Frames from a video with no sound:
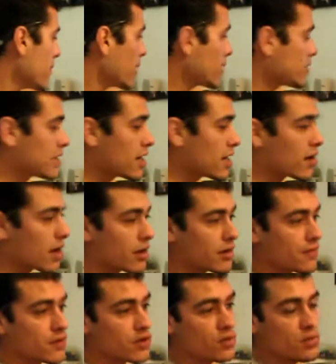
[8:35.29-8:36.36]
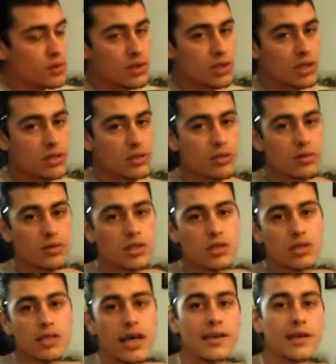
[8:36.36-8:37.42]
SoundCloud, if you do music too, just
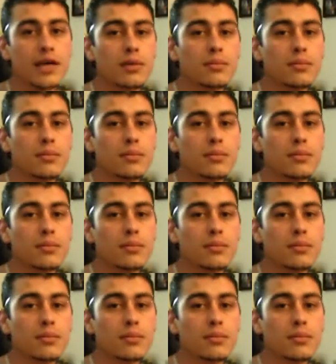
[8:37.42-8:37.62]
sign up.